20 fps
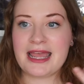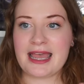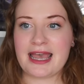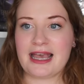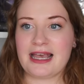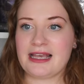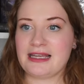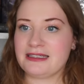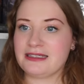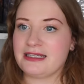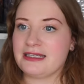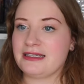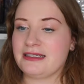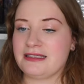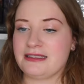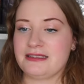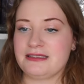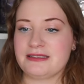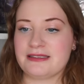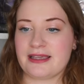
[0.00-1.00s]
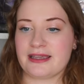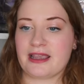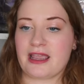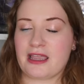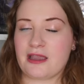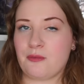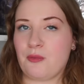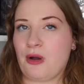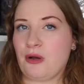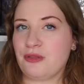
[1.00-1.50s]
and is like
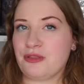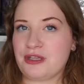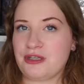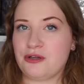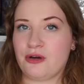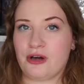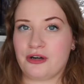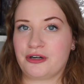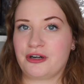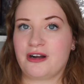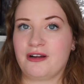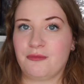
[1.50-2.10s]
a wealthy daughter